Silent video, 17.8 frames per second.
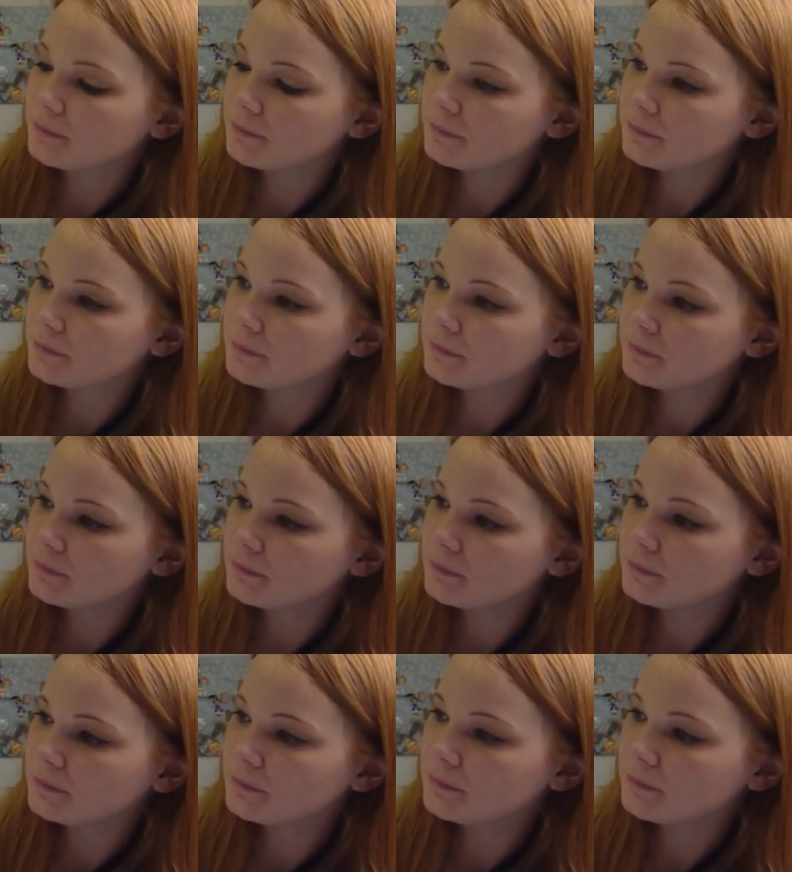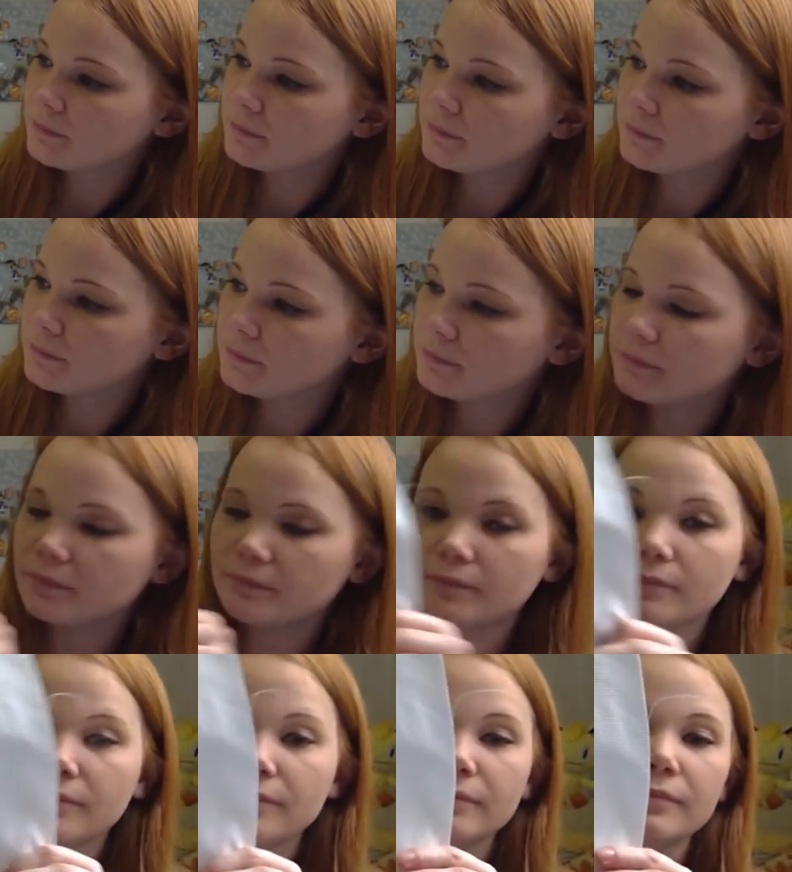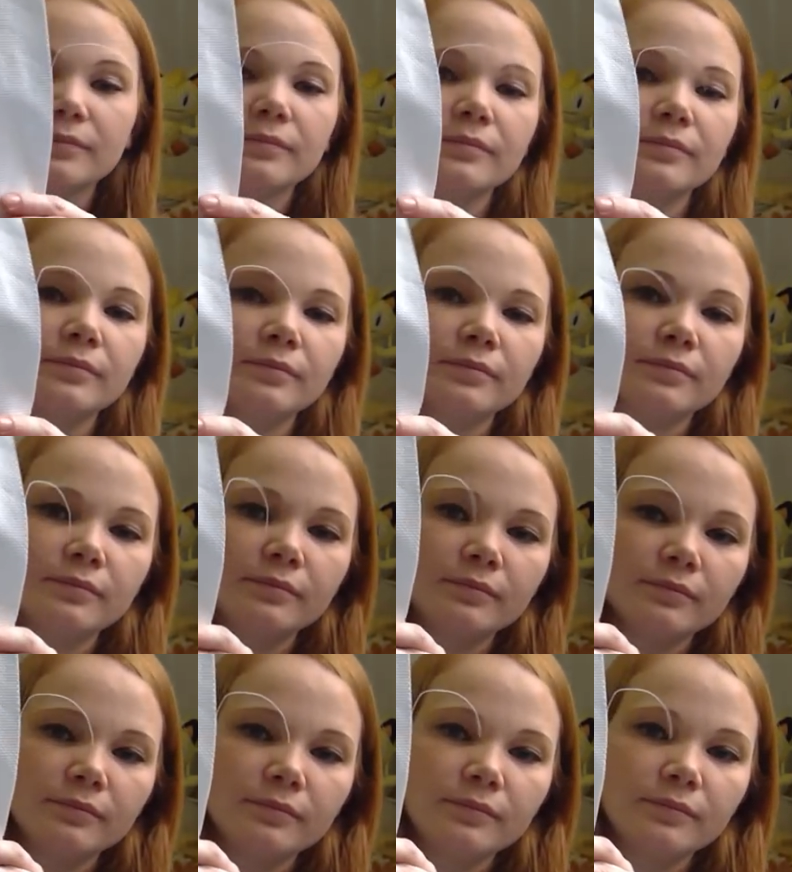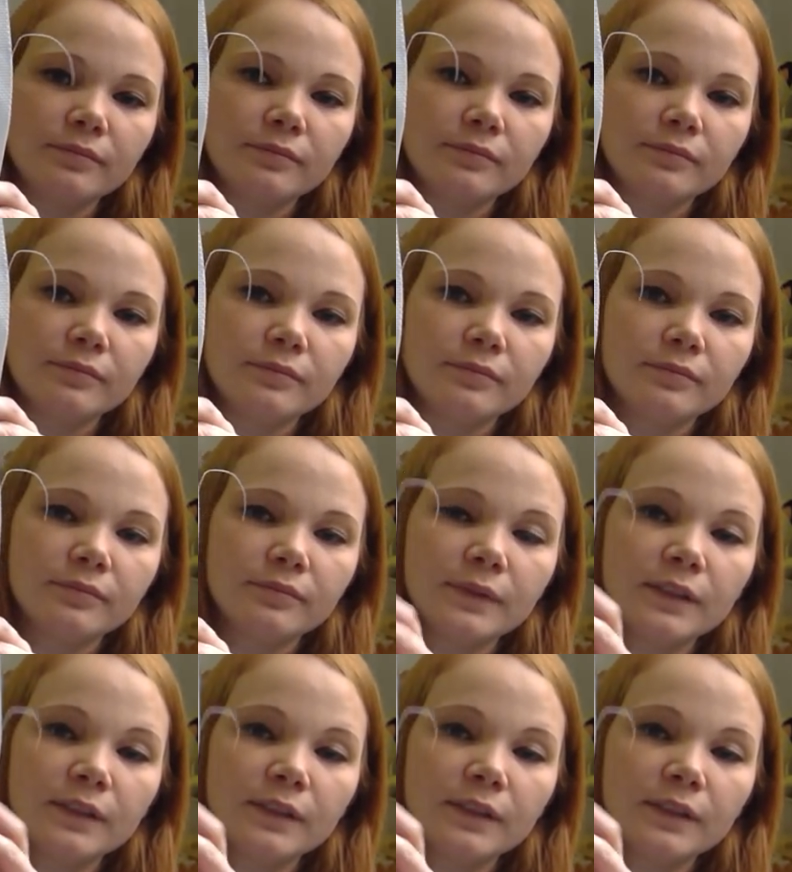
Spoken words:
Nobody speaks.